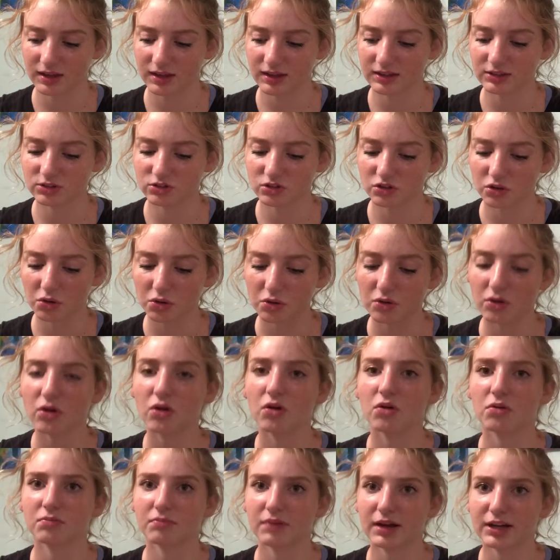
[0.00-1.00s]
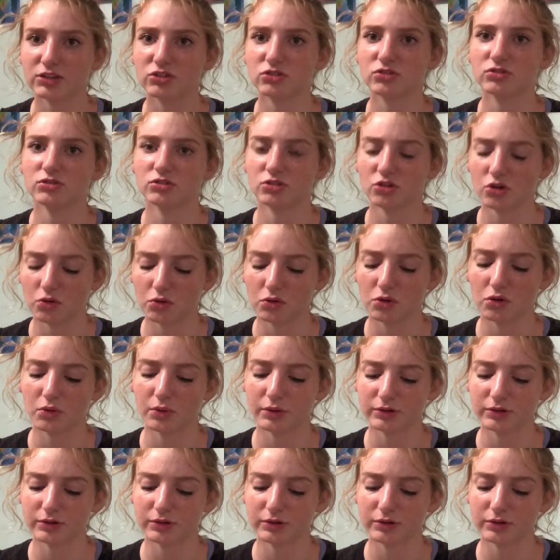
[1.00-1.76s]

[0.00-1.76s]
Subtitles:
In total, my total